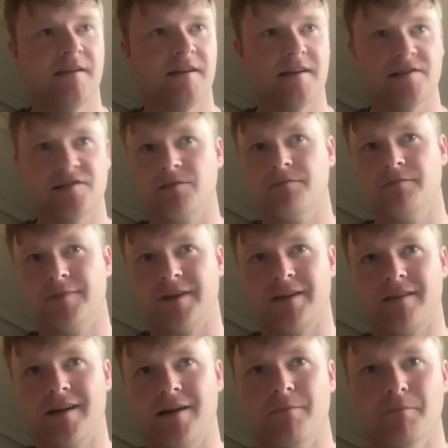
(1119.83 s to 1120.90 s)
is
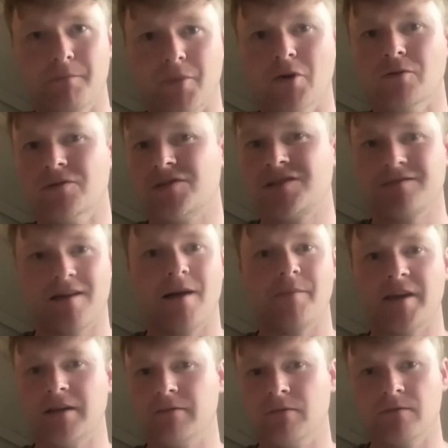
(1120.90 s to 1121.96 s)
something that most, I
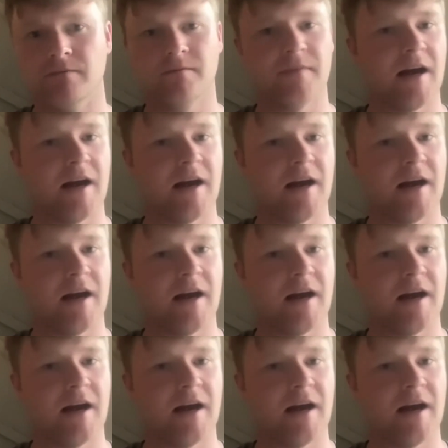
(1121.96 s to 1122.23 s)
mean,